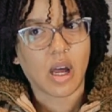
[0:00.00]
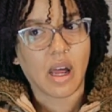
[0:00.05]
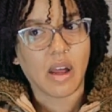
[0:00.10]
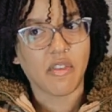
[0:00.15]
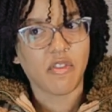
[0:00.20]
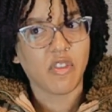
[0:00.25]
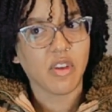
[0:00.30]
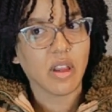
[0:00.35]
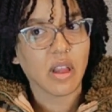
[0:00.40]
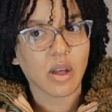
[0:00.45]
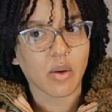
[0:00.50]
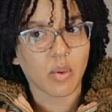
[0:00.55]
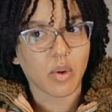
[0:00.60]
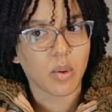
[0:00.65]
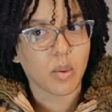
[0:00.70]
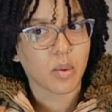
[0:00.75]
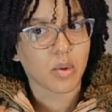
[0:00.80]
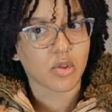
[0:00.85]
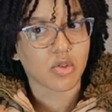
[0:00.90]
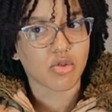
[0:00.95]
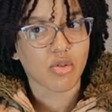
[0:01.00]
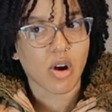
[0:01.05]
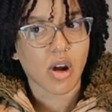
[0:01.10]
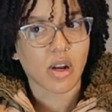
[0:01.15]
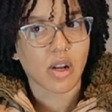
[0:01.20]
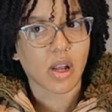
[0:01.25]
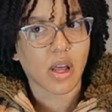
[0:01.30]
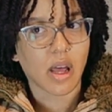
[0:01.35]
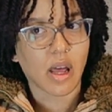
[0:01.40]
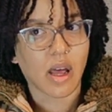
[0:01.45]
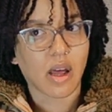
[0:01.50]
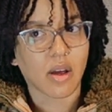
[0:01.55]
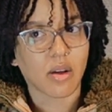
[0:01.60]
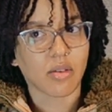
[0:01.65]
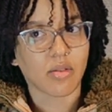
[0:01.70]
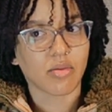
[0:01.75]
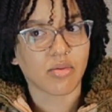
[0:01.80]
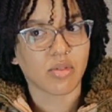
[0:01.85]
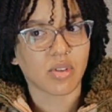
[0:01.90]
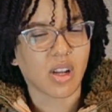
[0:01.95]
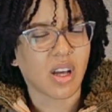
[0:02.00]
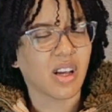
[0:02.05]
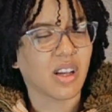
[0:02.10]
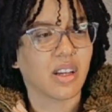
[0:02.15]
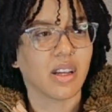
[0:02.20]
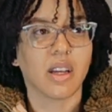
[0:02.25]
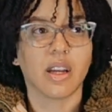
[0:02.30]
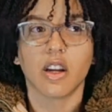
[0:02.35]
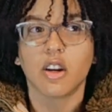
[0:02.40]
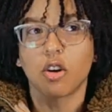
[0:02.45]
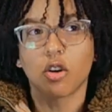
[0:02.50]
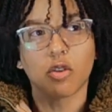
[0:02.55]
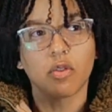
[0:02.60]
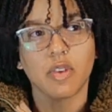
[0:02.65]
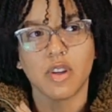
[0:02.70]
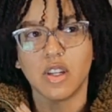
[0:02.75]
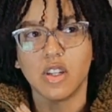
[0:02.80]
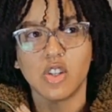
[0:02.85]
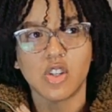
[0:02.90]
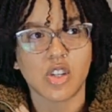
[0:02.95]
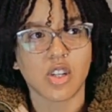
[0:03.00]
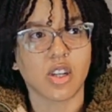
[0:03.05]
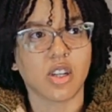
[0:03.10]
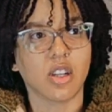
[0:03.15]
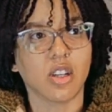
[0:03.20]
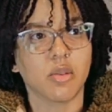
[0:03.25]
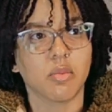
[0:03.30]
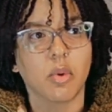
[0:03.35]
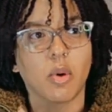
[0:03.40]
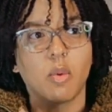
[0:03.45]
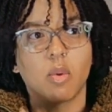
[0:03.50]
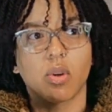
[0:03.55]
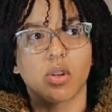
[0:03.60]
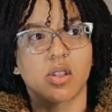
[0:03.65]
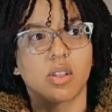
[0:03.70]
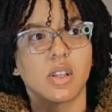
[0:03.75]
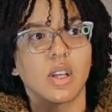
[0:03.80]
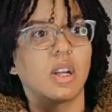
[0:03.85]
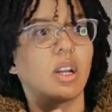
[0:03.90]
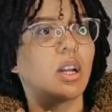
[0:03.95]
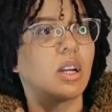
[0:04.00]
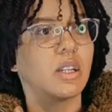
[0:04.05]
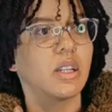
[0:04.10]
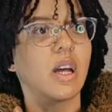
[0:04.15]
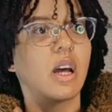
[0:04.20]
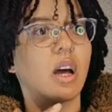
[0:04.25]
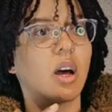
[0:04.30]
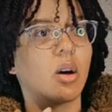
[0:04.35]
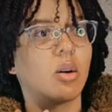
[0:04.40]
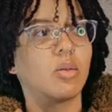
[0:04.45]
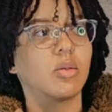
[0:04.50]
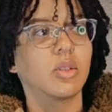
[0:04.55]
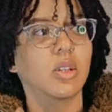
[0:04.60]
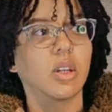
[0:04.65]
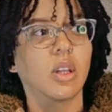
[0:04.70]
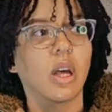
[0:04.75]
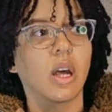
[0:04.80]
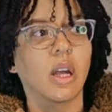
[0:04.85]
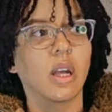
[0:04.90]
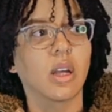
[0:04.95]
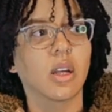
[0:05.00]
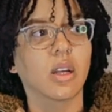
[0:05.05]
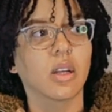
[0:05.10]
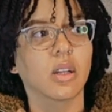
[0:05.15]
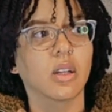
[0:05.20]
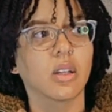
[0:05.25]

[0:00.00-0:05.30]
I feel like we were trying to have, not intervention, but we're sitting down to like,